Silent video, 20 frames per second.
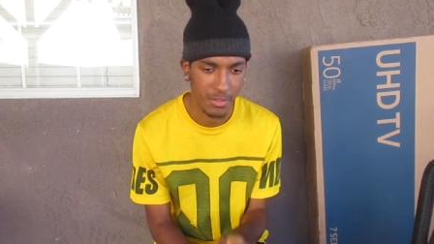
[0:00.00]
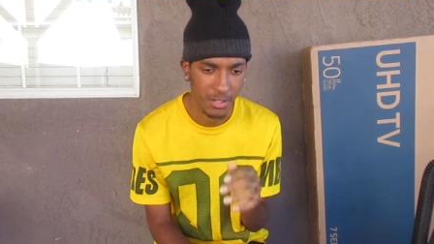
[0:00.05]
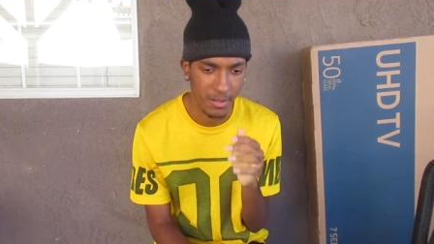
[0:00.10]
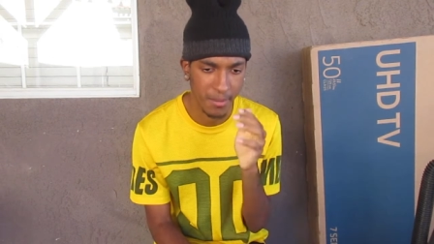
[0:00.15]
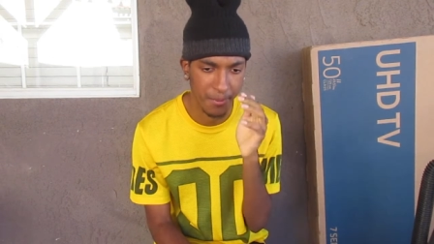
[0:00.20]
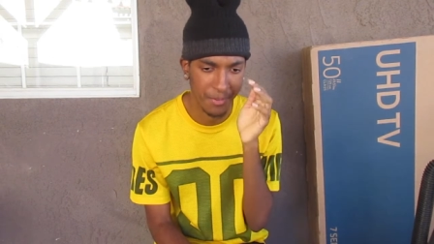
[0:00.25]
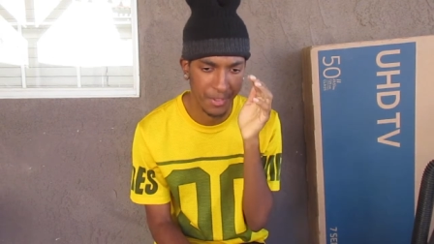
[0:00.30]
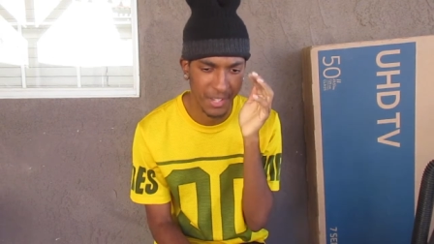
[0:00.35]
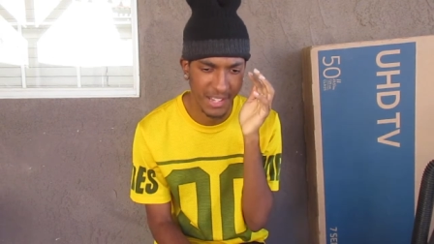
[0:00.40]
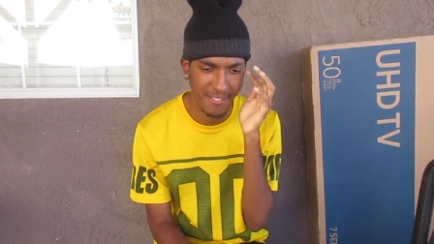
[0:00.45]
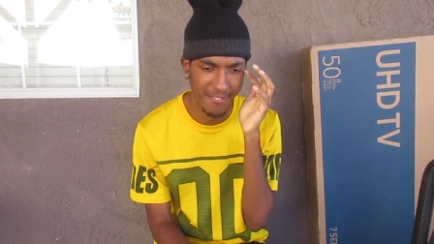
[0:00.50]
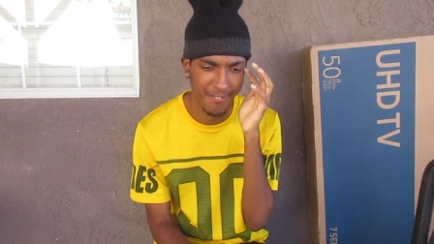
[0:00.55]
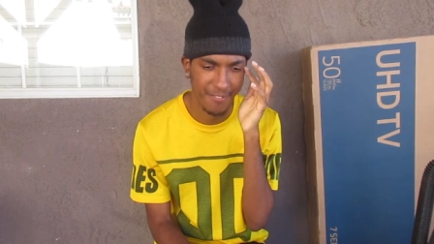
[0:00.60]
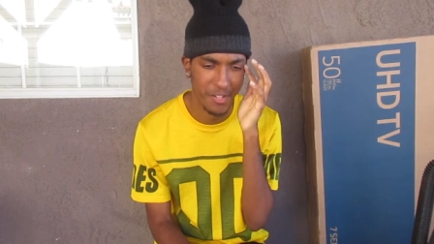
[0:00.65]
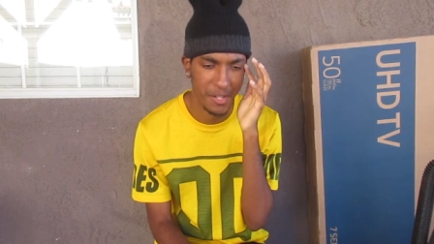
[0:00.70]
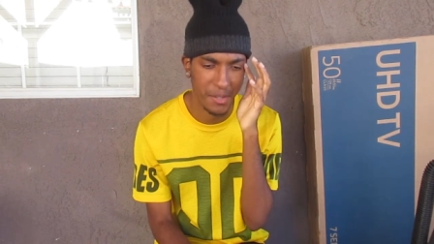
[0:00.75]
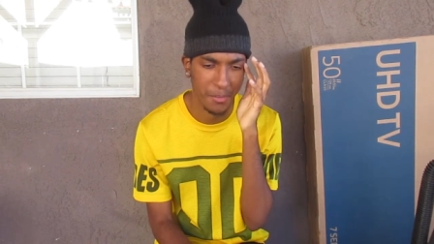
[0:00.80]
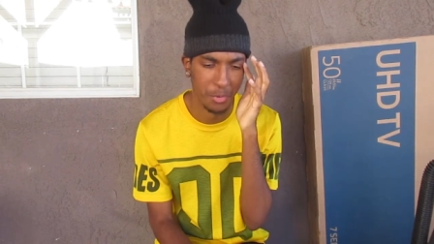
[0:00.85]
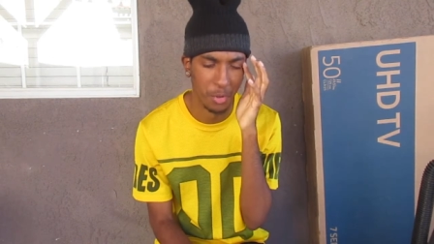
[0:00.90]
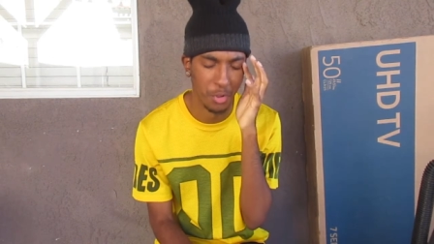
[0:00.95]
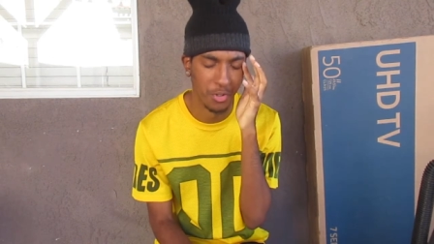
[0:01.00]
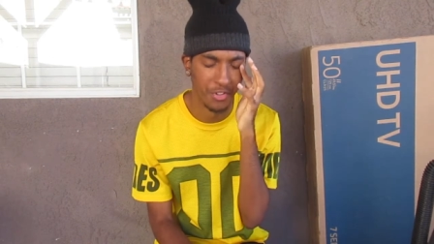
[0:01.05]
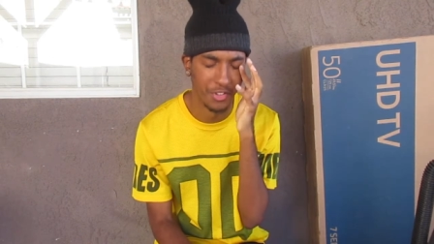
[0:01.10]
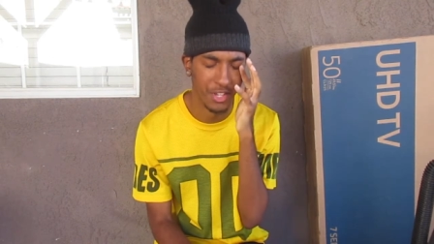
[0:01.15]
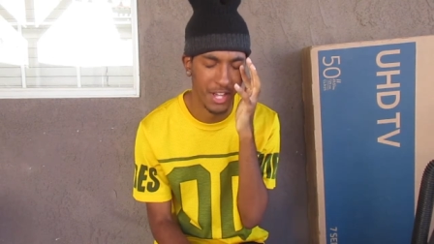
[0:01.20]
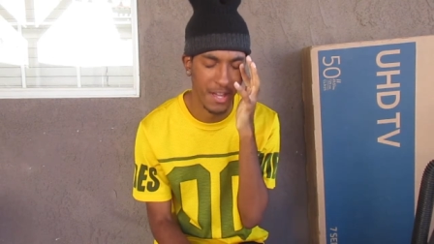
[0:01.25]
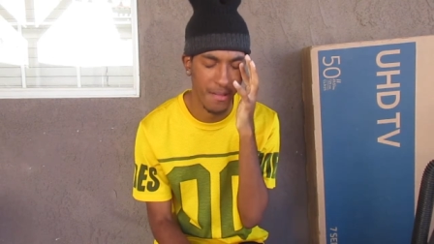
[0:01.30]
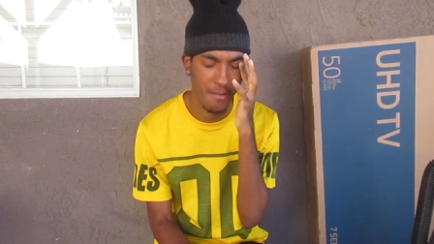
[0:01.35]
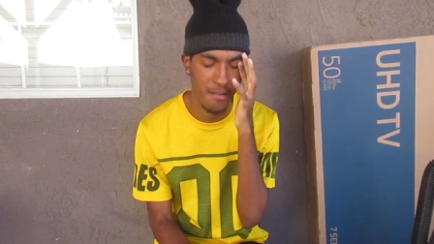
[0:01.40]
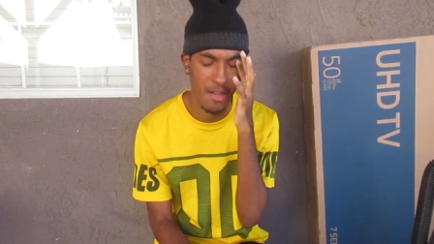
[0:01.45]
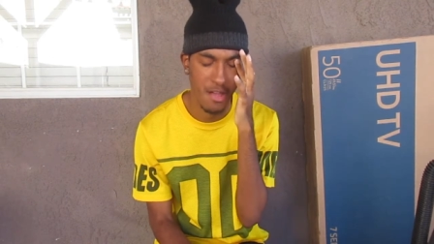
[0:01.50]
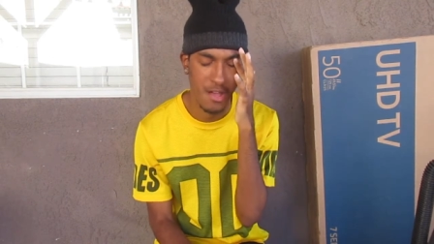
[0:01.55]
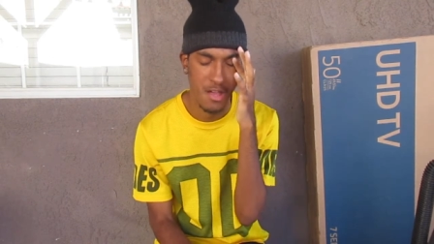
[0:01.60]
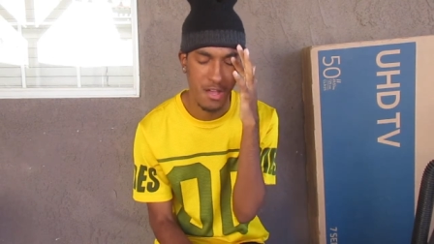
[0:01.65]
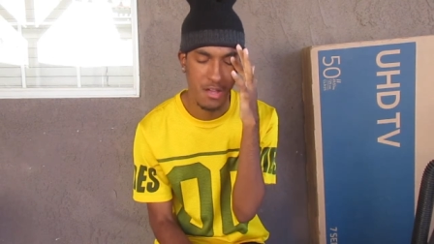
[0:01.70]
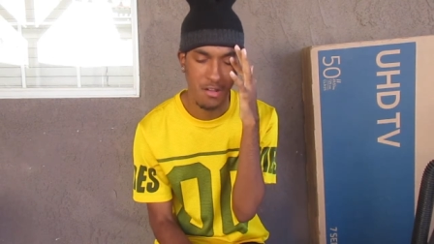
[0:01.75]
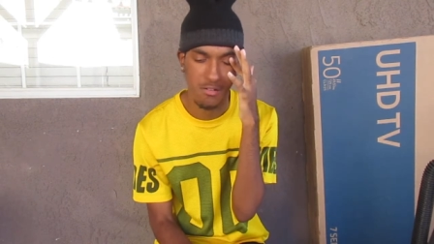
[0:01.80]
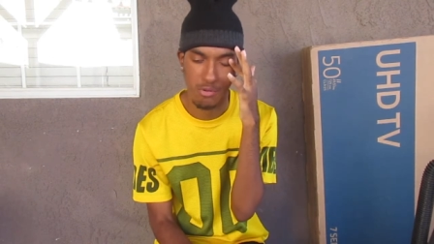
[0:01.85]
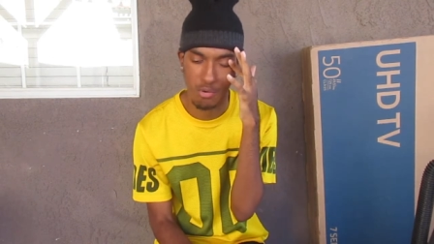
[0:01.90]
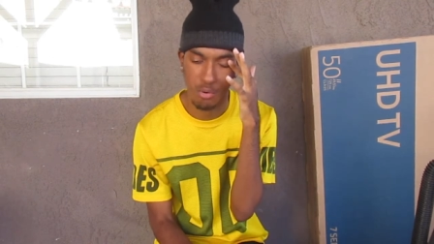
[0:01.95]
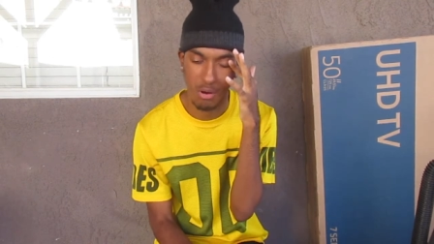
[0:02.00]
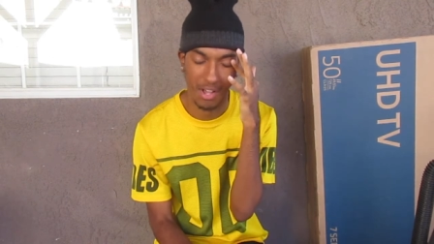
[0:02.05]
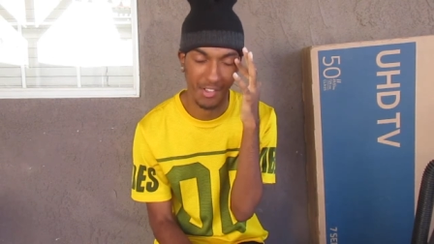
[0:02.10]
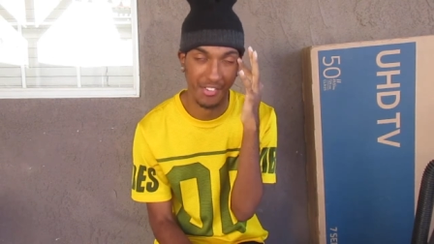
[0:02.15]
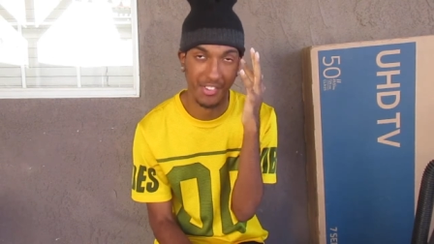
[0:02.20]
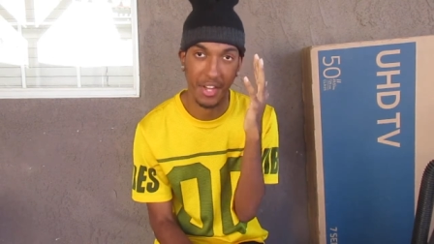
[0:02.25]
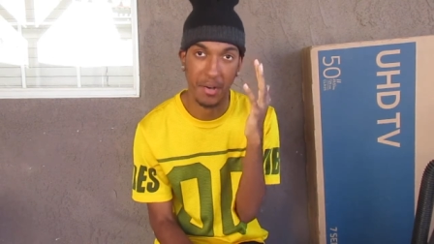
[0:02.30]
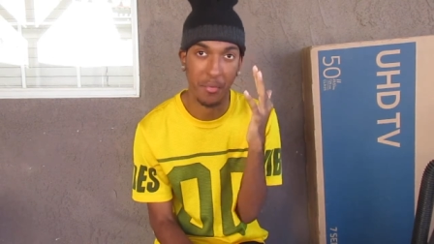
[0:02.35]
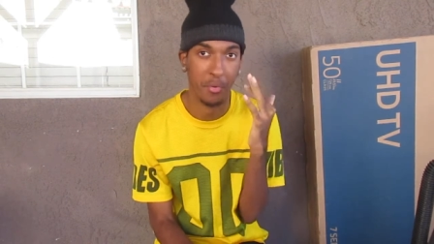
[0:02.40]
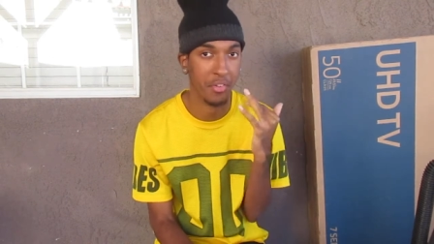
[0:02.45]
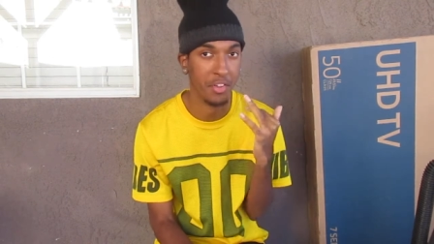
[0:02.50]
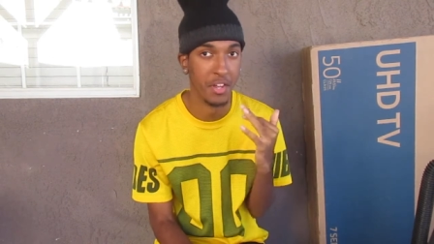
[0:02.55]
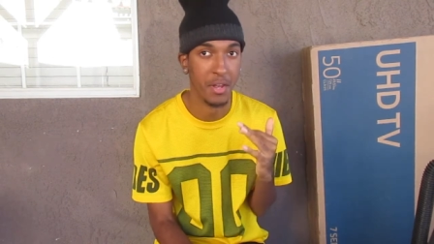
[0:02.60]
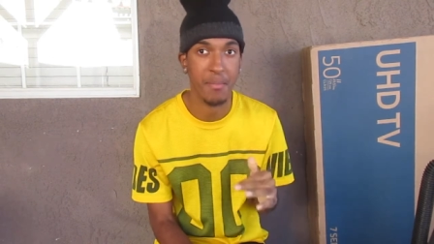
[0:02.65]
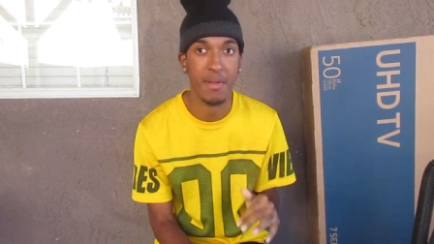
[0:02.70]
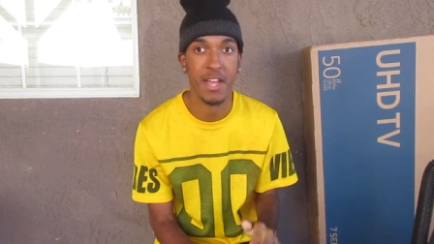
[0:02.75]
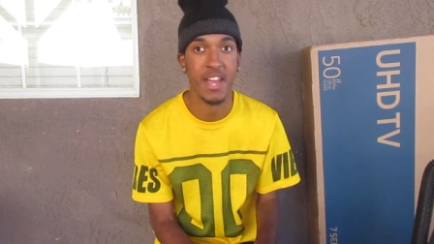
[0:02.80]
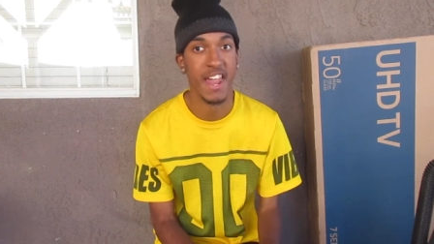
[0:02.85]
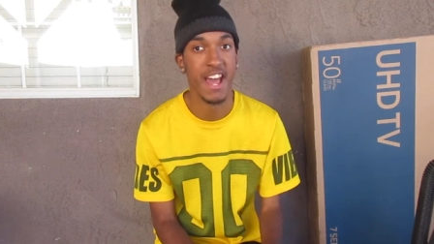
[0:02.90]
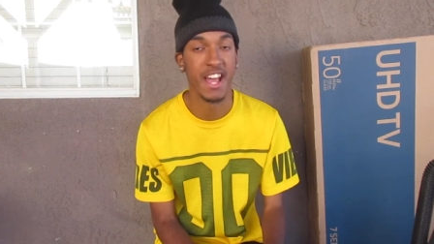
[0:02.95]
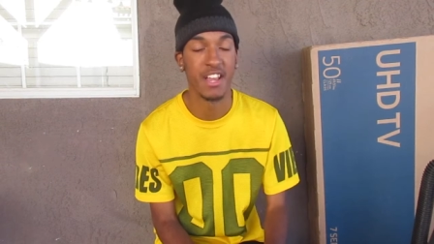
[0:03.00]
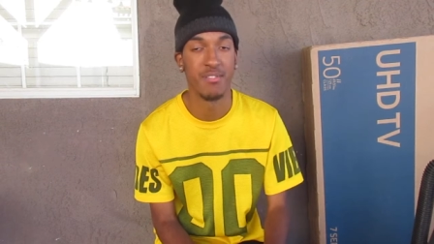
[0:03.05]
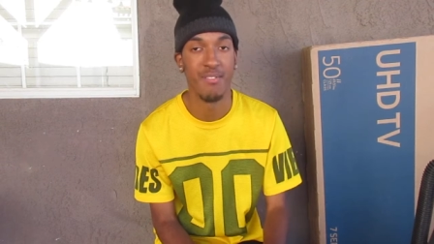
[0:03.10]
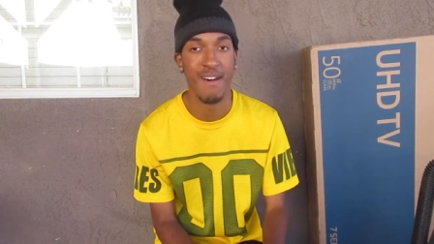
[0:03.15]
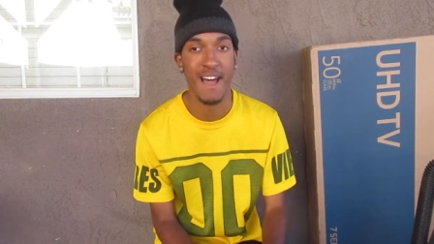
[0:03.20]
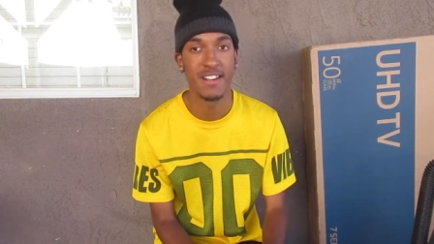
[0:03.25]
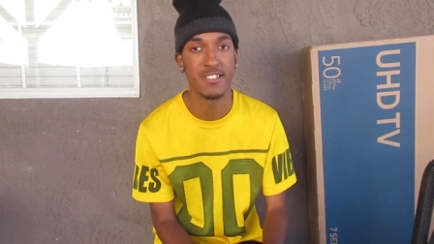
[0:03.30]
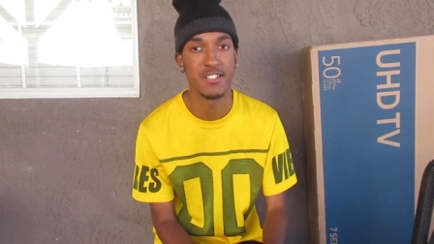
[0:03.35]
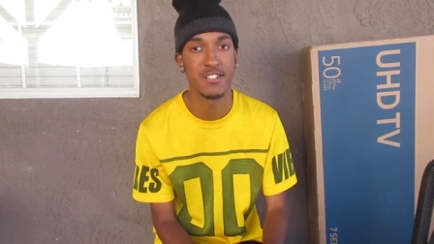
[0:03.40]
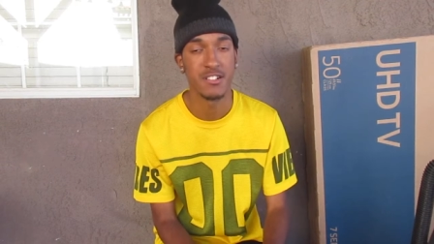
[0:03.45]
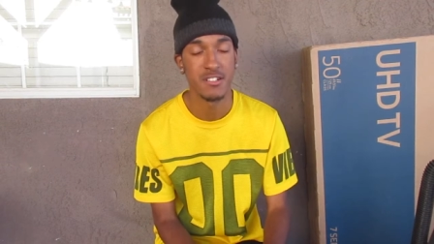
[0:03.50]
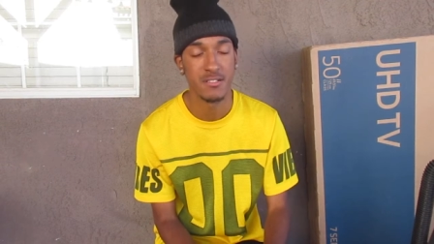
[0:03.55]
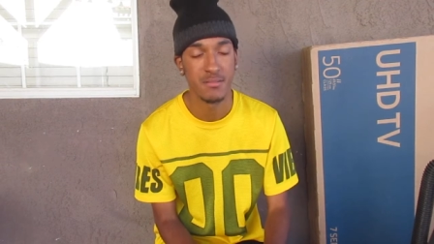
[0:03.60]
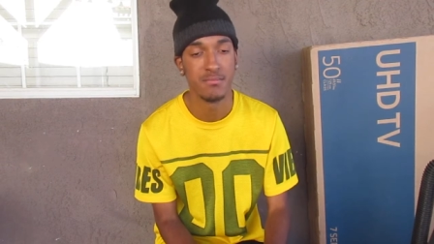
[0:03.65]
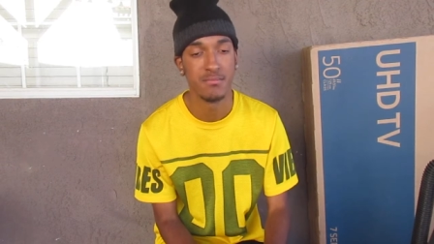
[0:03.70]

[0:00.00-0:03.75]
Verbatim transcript: You know what I'm saying? Phillip Dorsett, who I said was going to be an X factor